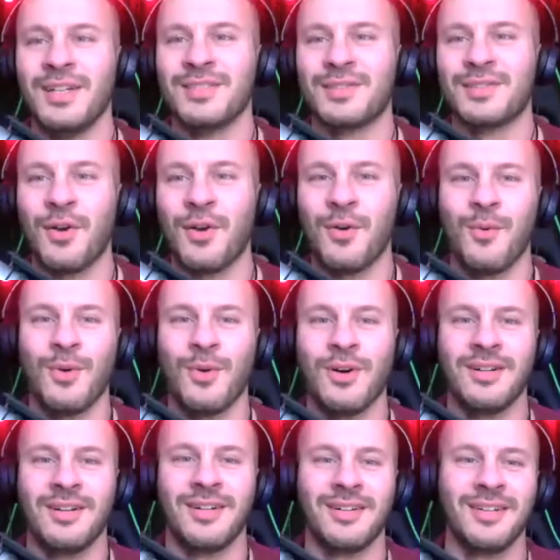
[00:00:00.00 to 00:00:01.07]
So,
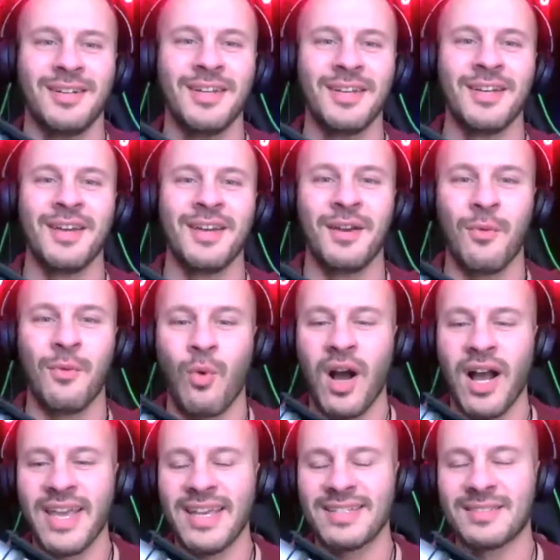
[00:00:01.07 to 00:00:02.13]

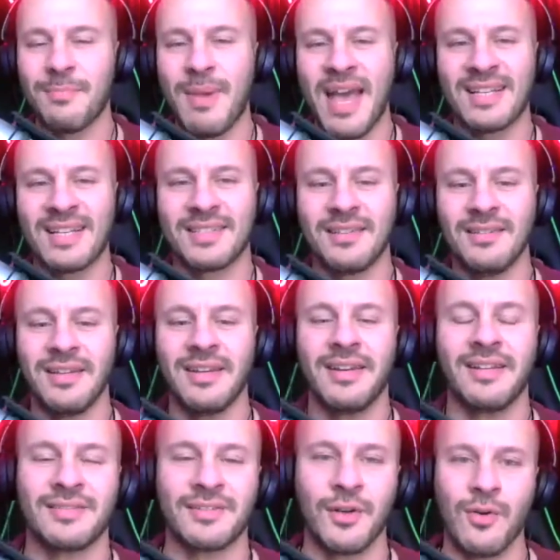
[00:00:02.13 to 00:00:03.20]
why is
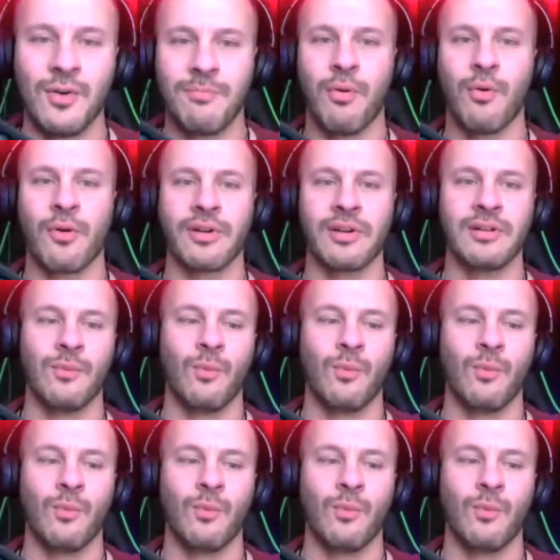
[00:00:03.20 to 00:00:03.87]
masculinity so important?